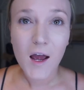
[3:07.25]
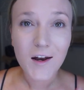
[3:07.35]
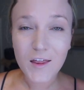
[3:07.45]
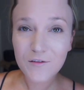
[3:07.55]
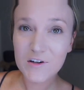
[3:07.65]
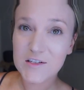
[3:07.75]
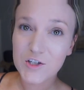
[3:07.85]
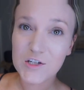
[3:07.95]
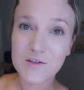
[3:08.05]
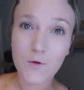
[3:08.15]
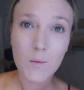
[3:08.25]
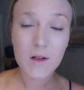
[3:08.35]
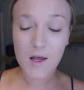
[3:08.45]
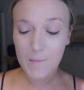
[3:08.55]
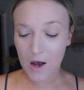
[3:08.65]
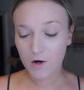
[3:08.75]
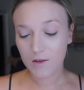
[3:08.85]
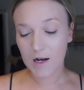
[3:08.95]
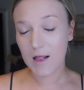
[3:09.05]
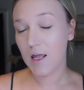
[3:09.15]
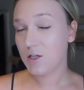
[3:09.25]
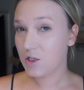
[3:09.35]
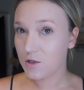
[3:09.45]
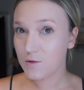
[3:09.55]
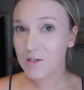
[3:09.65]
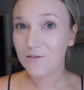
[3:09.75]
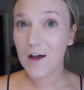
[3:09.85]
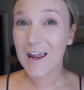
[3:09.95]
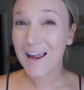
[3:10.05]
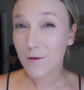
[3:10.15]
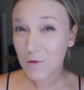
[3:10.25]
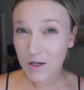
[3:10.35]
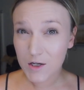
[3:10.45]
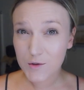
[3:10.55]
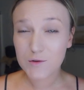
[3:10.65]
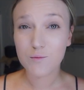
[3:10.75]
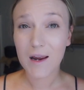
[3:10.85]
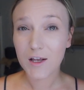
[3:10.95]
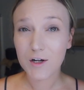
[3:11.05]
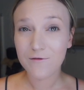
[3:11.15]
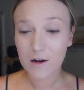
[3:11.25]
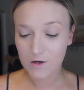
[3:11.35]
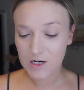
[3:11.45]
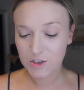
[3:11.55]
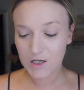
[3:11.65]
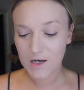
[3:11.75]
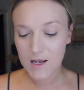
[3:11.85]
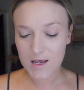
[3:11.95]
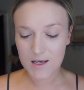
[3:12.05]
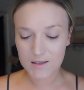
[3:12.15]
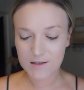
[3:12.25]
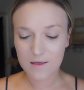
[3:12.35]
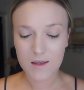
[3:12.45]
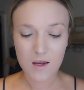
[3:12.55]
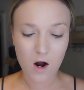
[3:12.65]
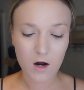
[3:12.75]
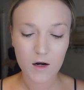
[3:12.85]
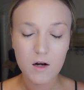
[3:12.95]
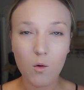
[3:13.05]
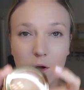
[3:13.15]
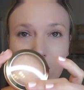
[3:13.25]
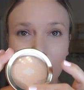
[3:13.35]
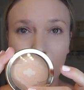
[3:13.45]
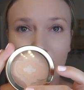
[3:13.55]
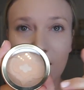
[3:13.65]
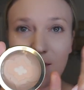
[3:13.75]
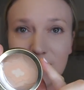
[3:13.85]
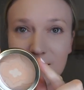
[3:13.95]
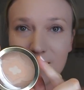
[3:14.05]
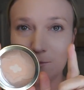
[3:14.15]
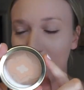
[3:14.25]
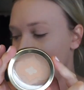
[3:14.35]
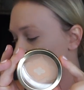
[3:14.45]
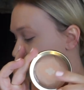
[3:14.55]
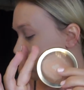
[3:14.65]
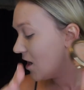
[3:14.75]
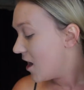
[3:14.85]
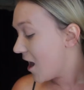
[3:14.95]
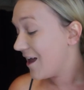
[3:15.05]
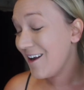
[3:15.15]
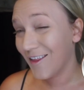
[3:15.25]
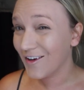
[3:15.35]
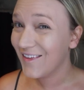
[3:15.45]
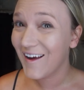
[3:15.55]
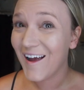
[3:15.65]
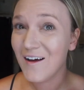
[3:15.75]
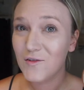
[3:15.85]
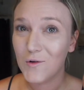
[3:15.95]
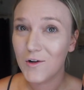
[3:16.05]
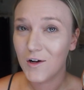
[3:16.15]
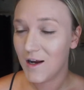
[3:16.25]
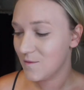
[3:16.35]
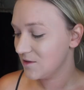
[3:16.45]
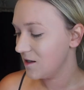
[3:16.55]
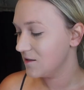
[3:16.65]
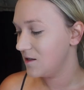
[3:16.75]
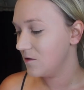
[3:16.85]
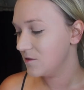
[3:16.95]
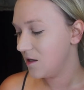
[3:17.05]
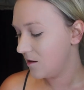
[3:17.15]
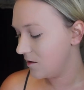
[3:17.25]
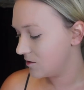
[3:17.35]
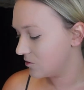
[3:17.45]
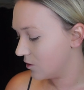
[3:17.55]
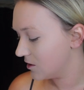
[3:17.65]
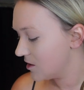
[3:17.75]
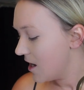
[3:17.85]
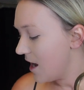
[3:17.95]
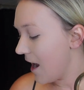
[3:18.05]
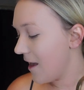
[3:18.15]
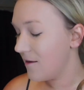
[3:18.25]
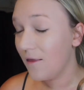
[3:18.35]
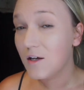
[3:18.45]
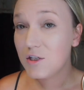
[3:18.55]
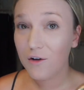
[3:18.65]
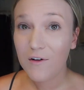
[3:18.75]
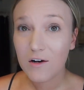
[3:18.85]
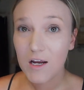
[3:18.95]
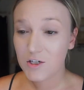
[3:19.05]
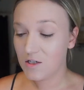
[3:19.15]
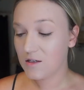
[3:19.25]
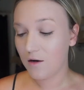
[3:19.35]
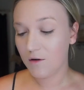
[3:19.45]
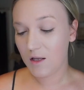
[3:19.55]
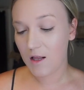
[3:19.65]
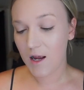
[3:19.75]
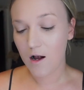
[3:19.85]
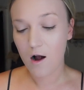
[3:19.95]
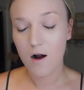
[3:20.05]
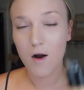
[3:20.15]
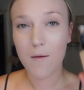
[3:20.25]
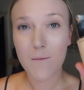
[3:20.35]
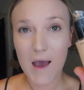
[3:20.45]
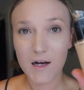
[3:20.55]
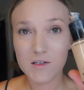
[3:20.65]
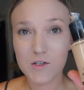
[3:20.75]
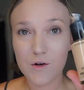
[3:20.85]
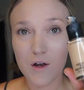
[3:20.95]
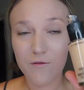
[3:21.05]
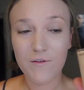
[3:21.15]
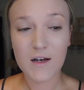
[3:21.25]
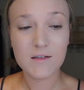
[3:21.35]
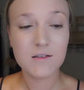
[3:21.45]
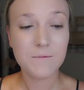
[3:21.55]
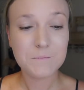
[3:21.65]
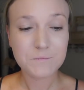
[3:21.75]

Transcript: Another Physicians Formula powder that I like to use if I am gonna use regular foundation is the Argan Oil one, and this is in beige. Another thing I have to order on Amazon because they don't sell it in the stores. And then the two foundations I really like are MAC Studio Fix